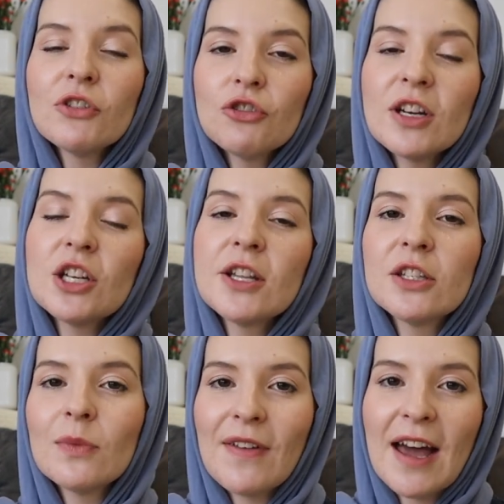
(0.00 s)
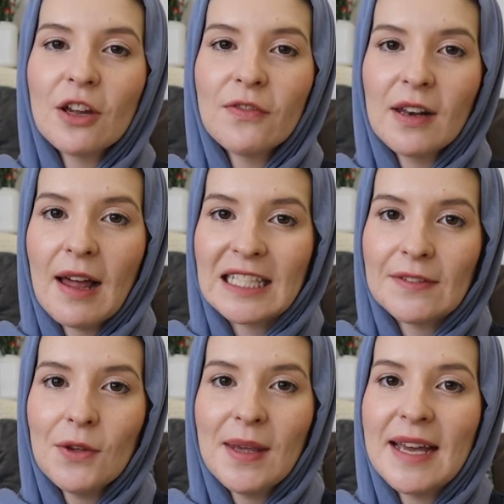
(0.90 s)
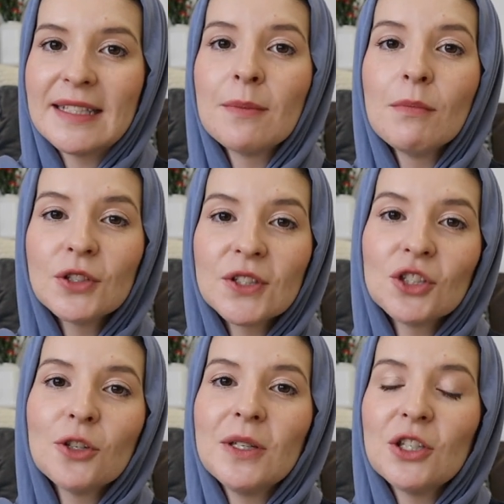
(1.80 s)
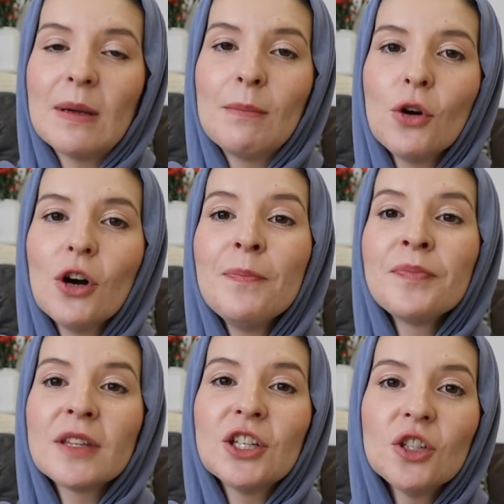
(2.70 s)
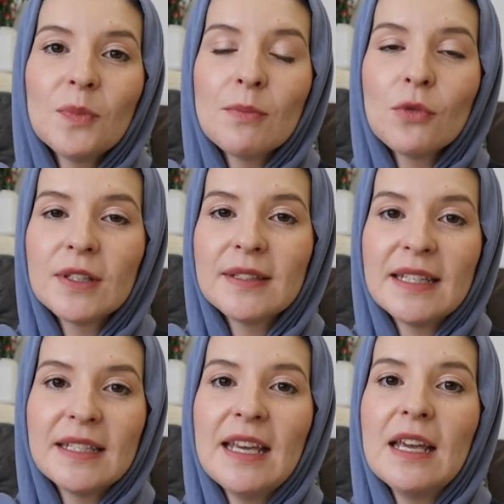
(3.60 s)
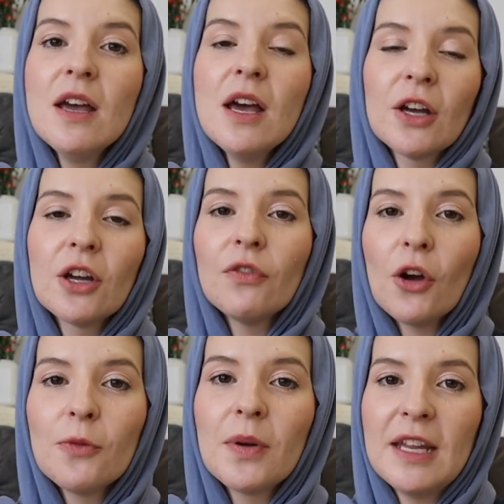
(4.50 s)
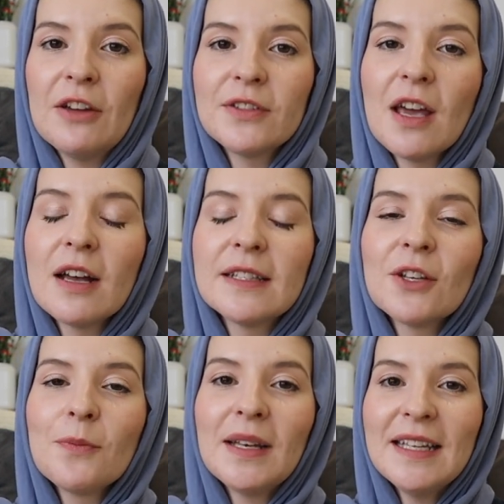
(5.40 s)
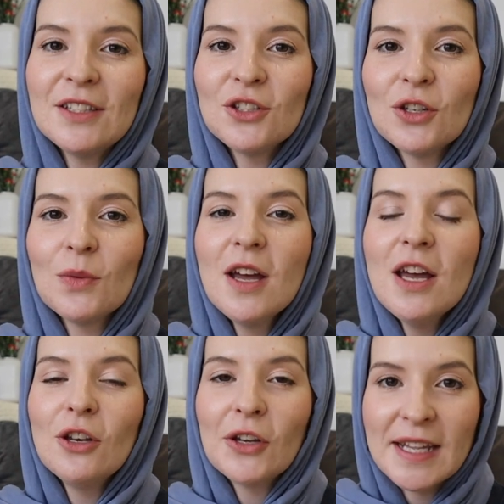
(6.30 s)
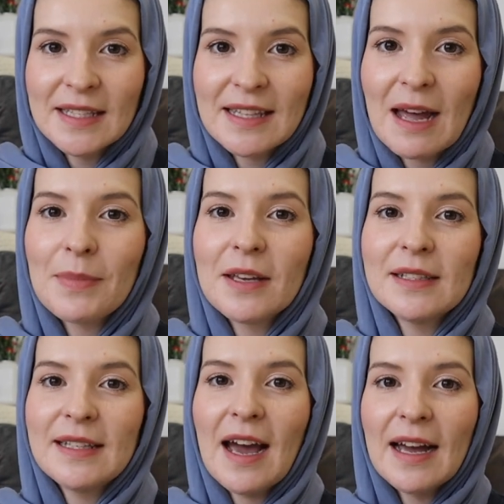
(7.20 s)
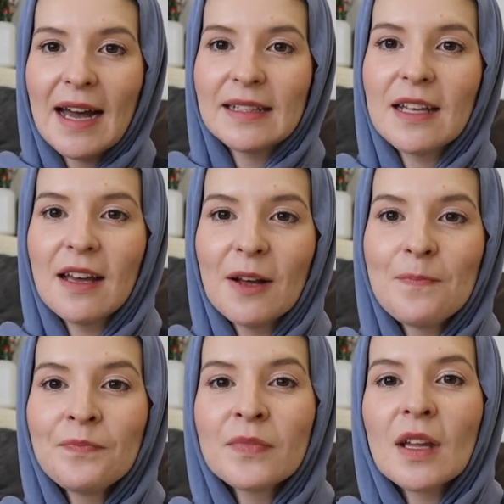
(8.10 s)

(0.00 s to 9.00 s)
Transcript: restrictions that we've had over the last few years. And mosques should be doing more. There should be more city and kind of open iftars. So please do look into that, because yeah, as a